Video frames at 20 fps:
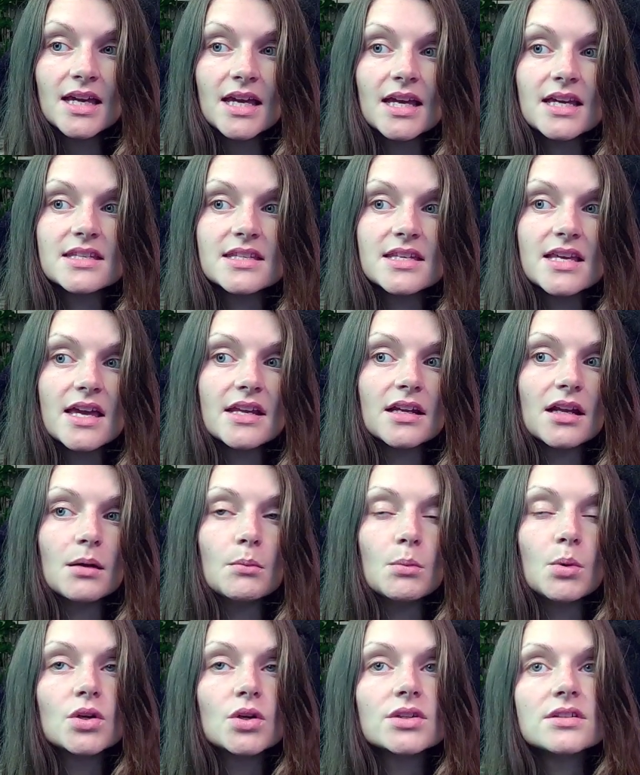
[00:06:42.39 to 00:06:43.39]
Is it an
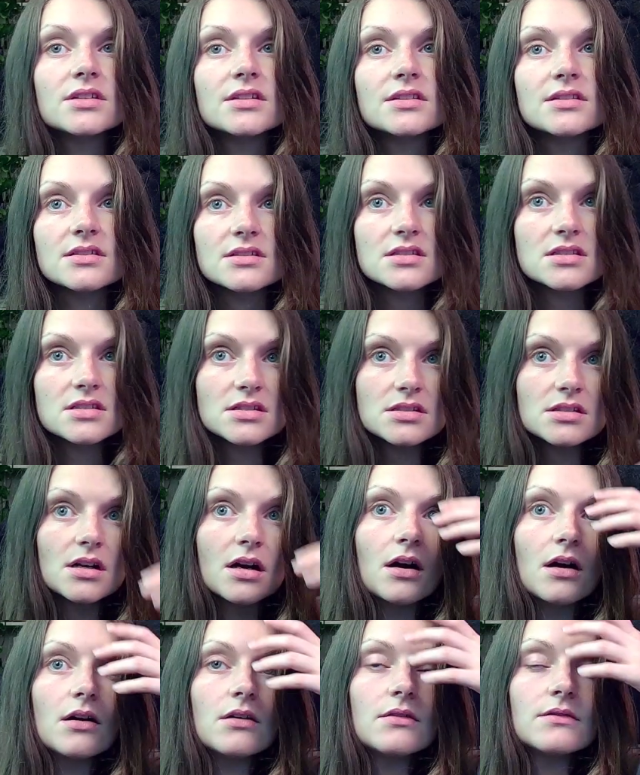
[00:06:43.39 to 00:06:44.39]
abundance
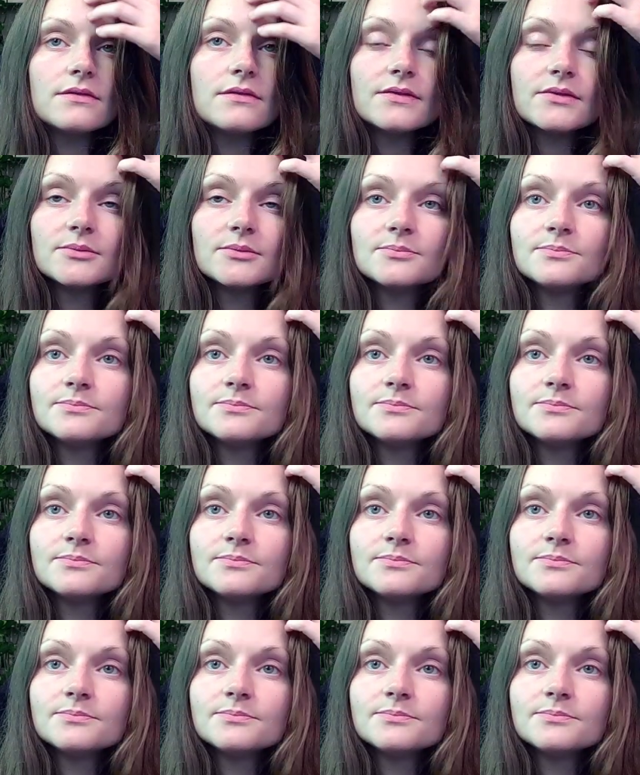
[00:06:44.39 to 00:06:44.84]
of